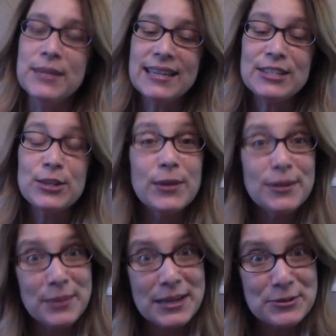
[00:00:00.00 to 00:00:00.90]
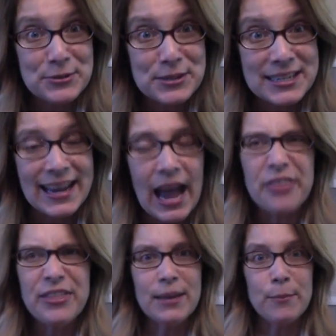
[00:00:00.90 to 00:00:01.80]
So it'll be interesting. I
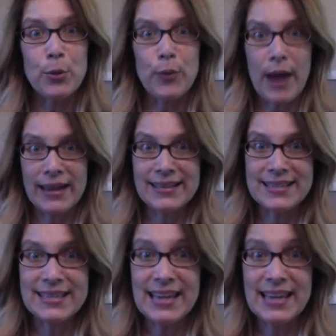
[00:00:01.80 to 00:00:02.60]
think miraculously